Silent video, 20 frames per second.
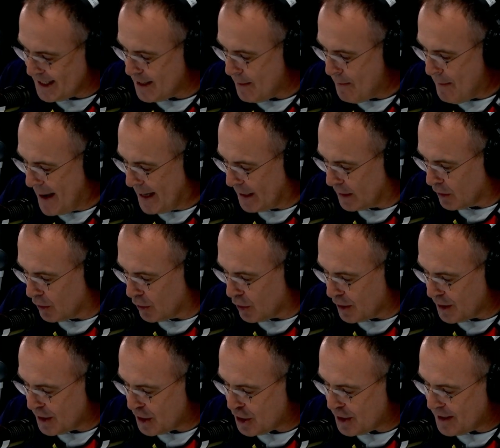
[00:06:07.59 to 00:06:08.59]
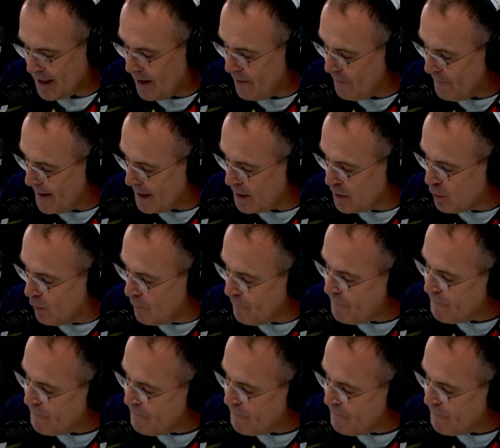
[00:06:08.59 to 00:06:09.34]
is a medical condition that affects your